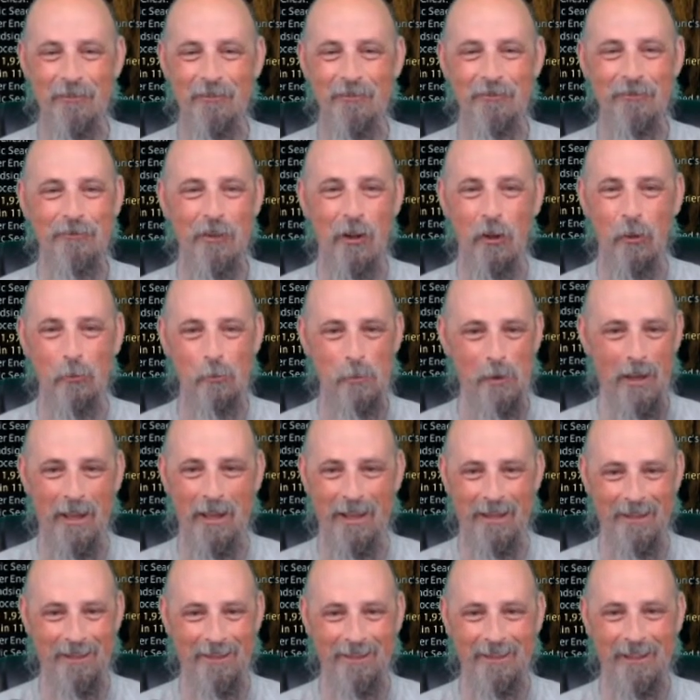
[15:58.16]
fall
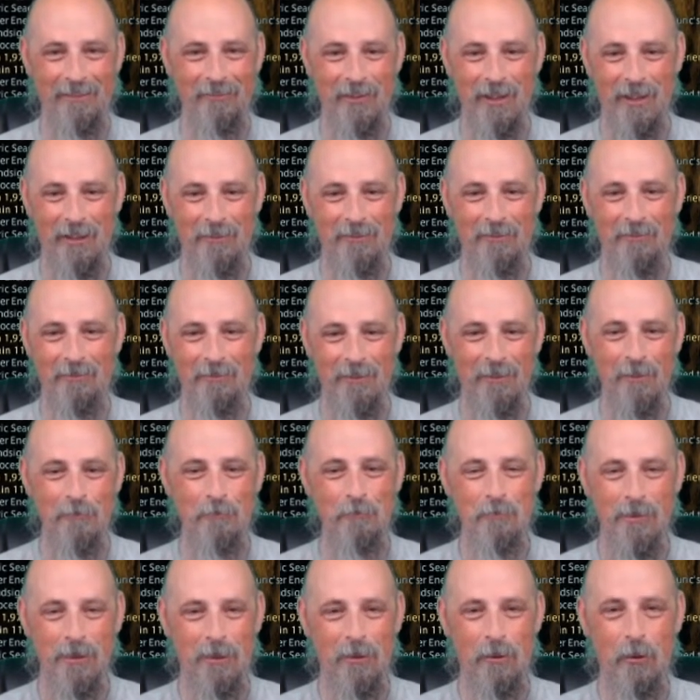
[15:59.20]
behind.
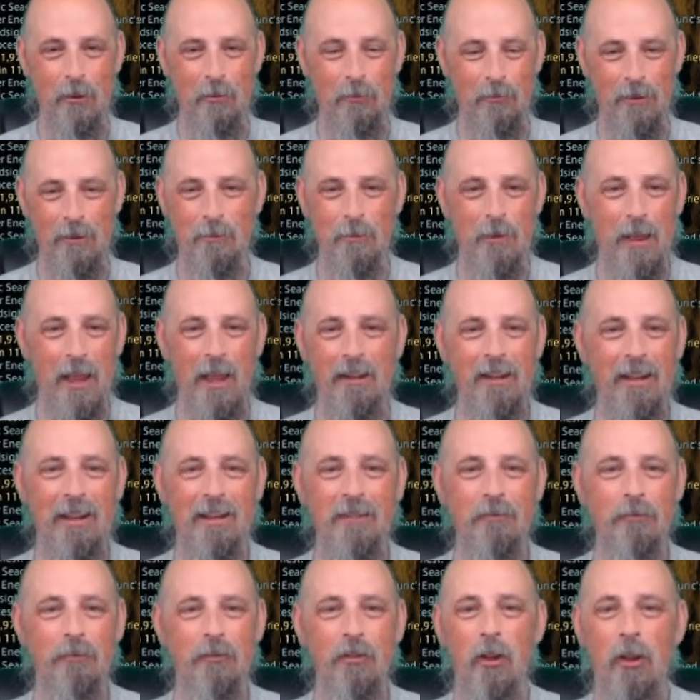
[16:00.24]
You know,
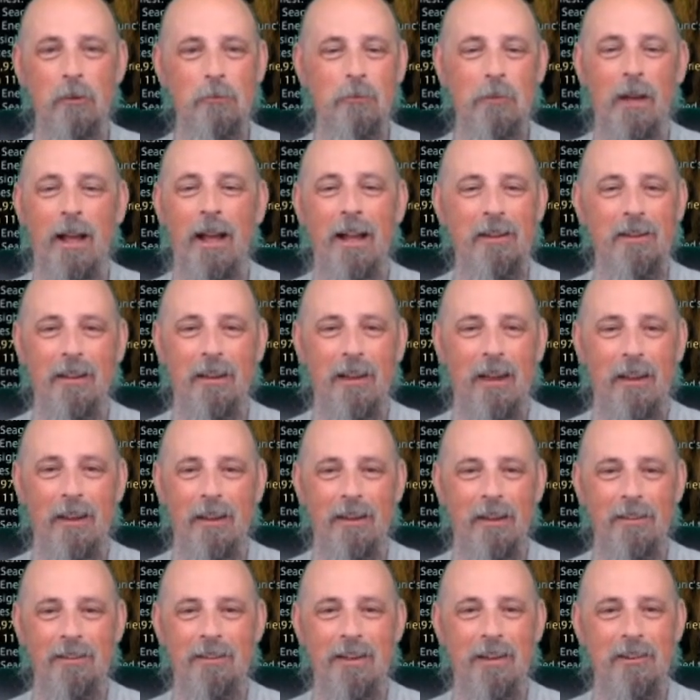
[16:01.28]
and falling behind it
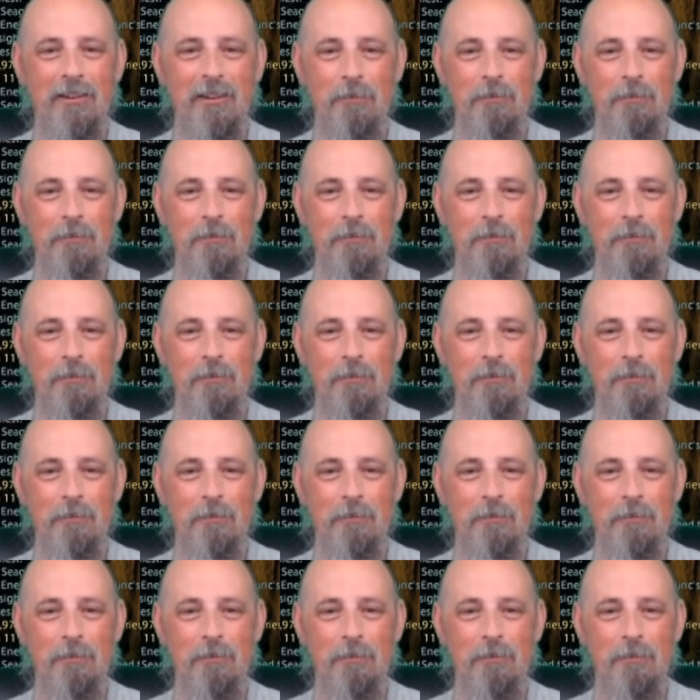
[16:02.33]
doesn't